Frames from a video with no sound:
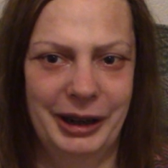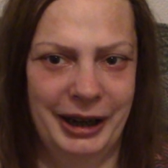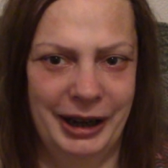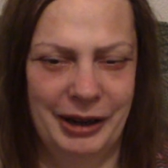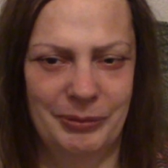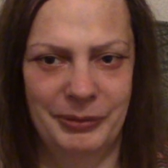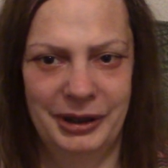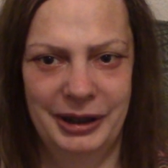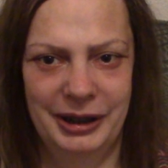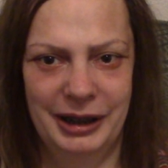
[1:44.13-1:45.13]
I
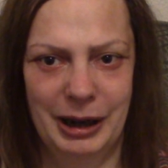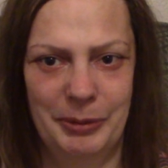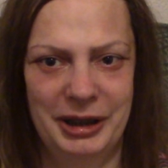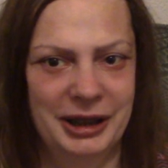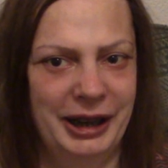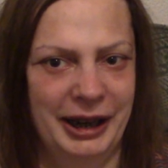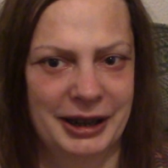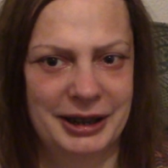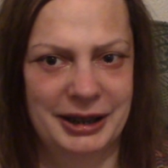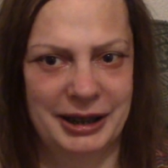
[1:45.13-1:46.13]
mean, the
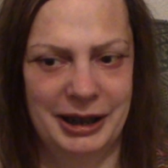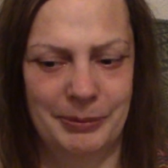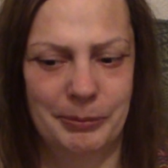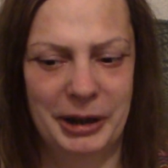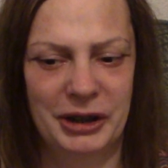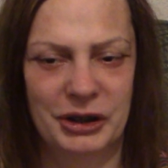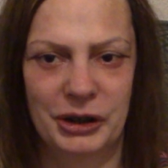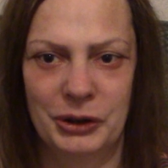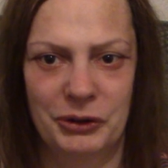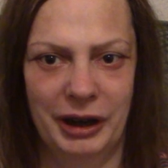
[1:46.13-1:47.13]
next big
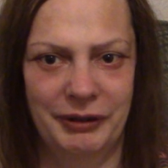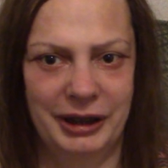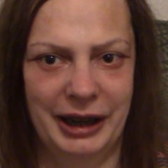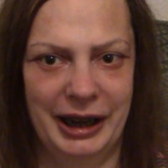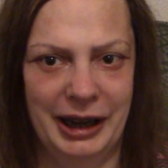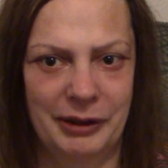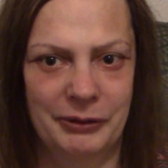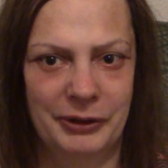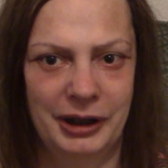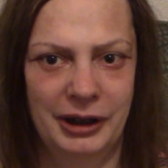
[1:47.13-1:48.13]
surgery I'm going to have,